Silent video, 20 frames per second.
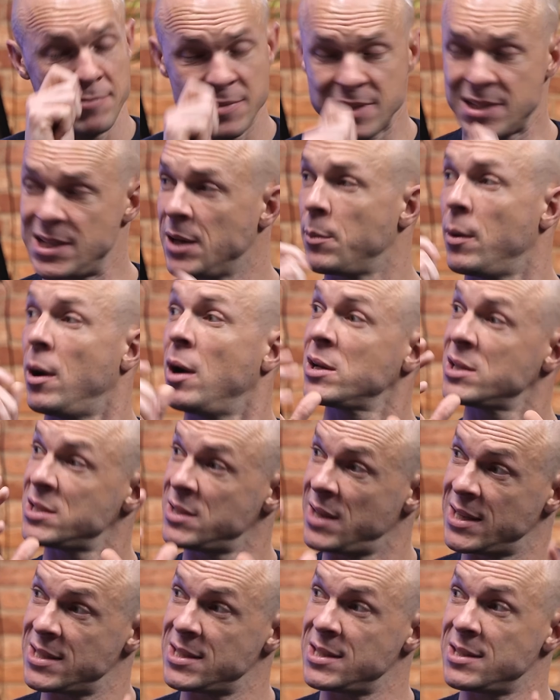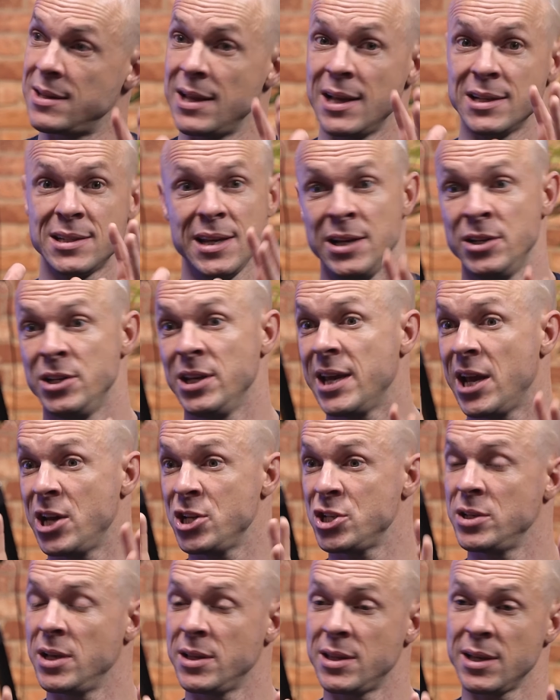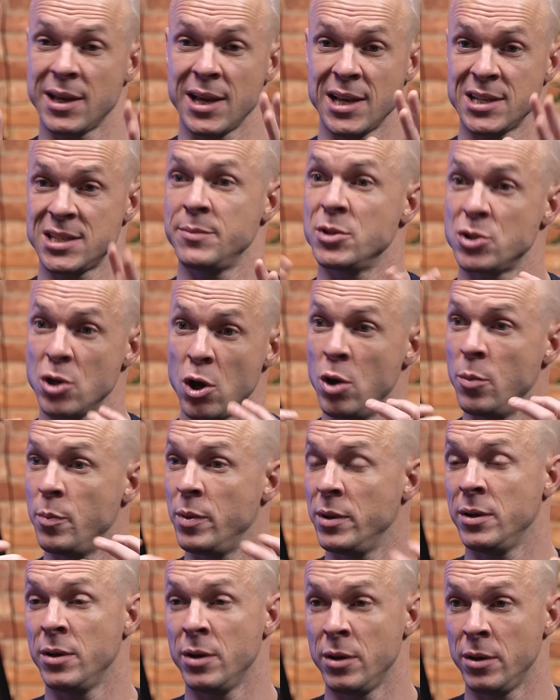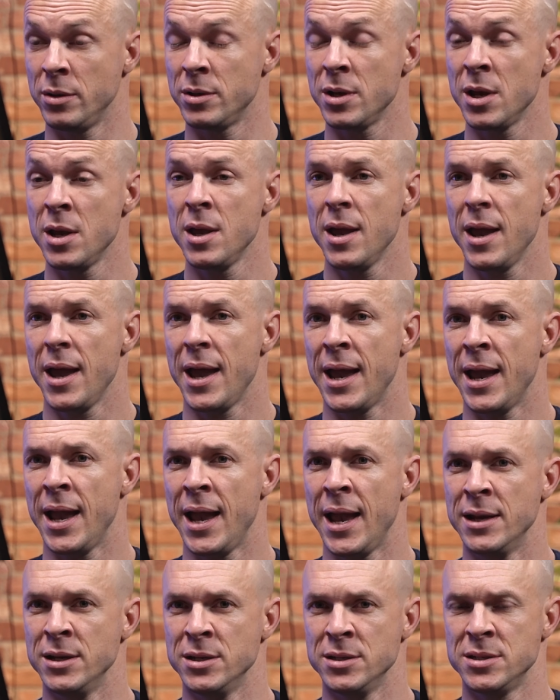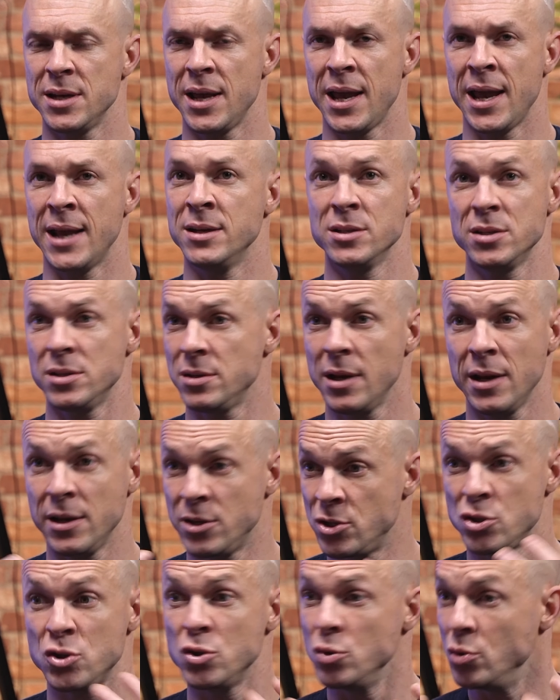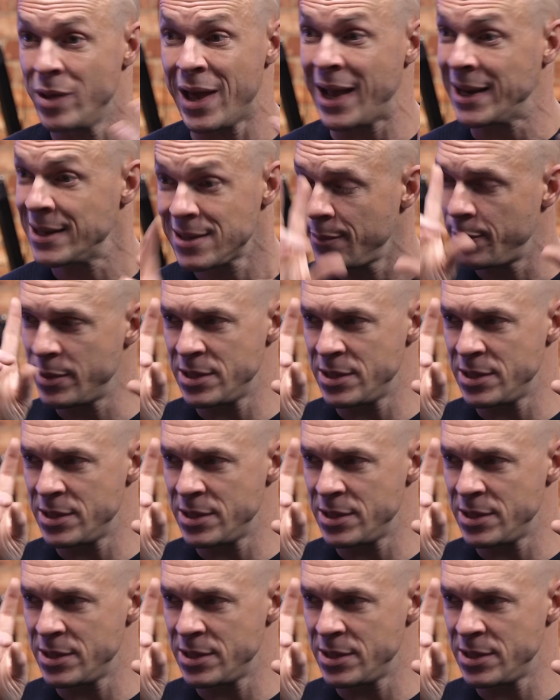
Tick box. That's that's an indication that the customer's open and and and to that